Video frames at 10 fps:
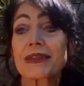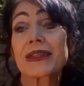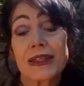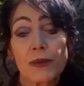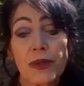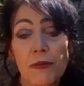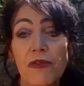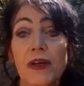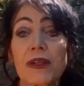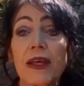That's what it
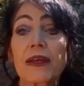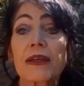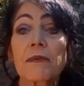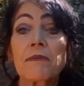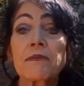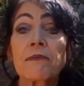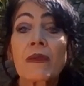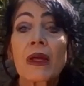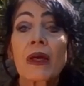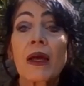felt like.
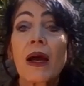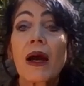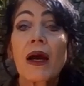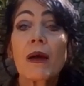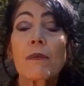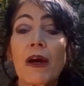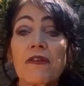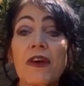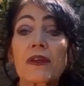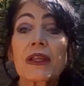I
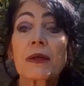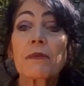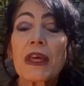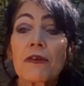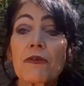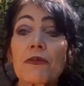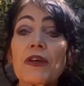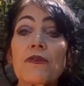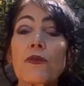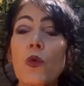felt like being
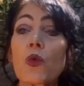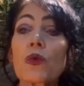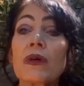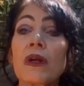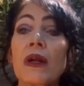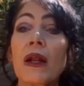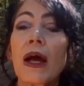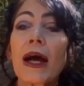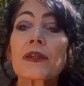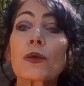free fall.
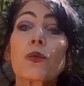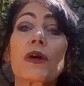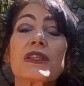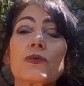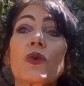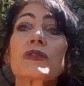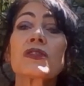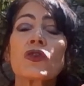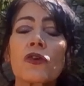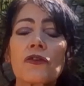And the worst was
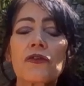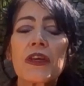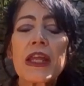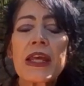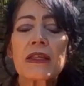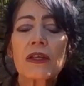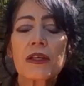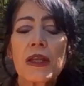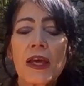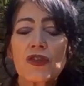not feeling the
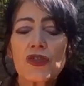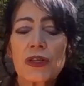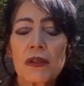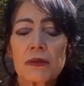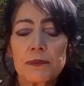connection.